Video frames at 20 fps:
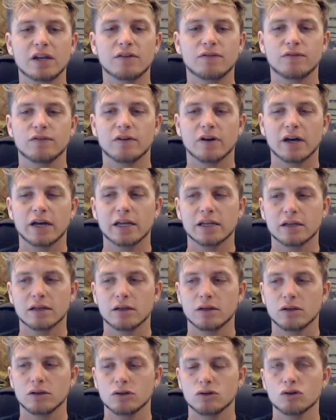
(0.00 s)
like
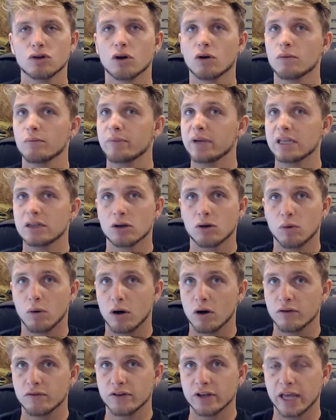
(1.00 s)
you don't meet the
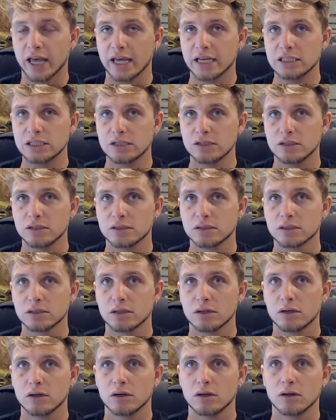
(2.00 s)
qualifications
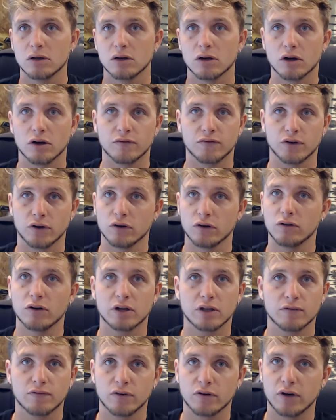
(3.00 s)
or if they're
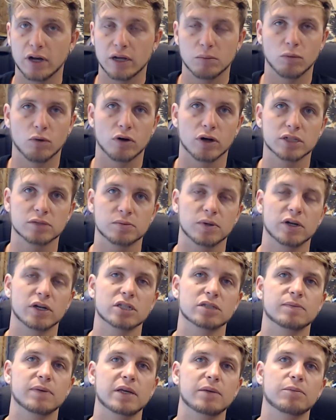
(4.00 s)
looking for like more
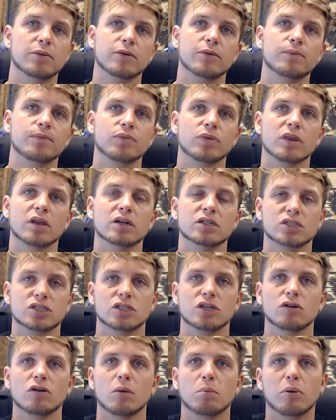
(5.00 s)
experienced people,
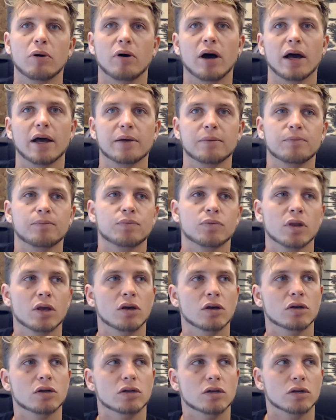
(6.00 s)
still apply.
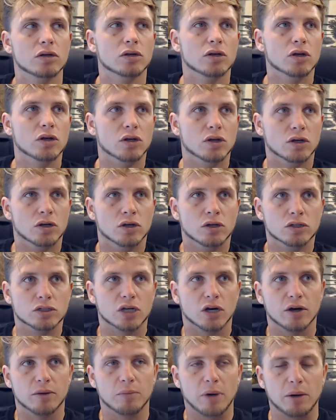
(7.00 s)
So
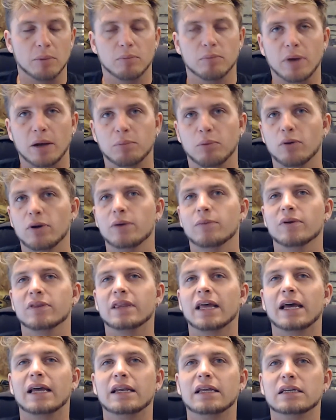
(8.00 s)
my point with
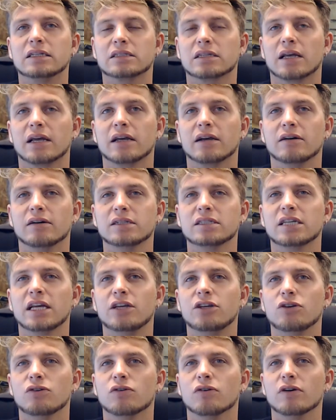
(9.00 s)
that is like, let's say
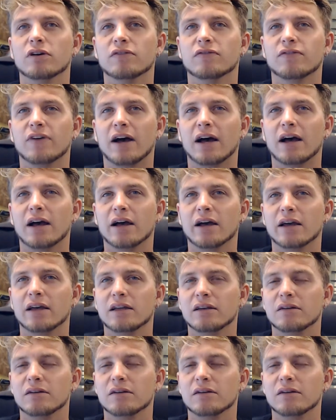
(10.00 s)
you only find